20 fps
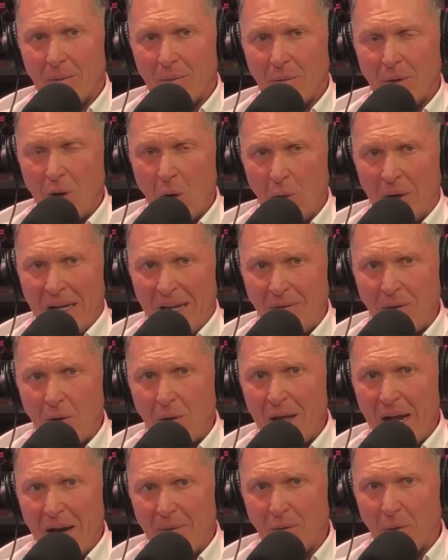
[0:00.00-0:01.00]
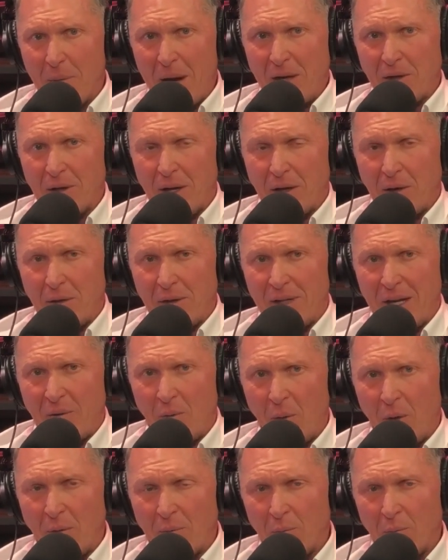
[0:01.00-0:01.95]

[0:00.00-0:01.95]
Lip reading: you know, giving you that information, like you said,